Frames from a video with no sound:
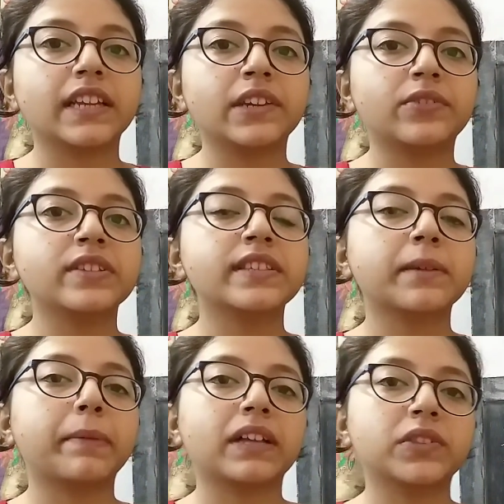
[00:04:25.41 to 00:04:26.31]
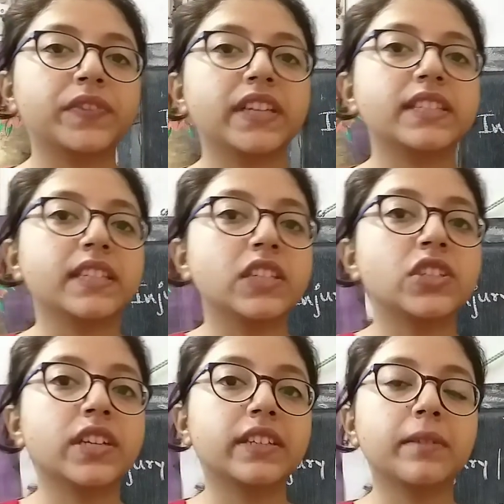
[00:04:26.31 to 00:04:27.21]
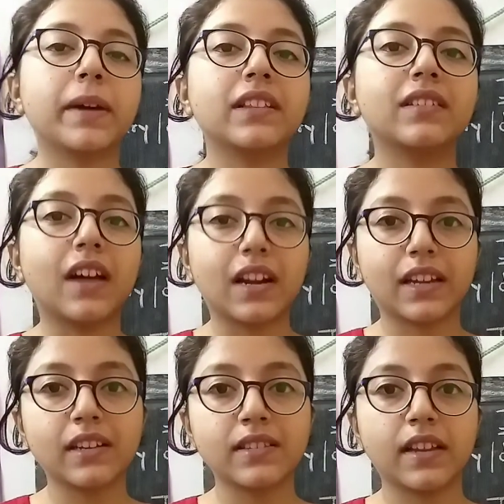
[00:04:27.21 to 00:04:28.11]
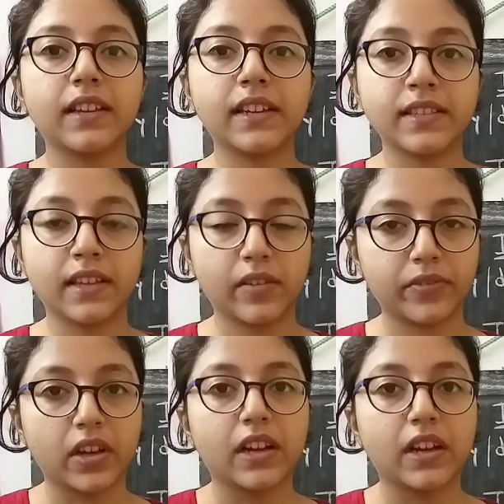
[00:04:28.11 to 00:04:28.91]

intrinsic pathway is initiated by the target cell itself.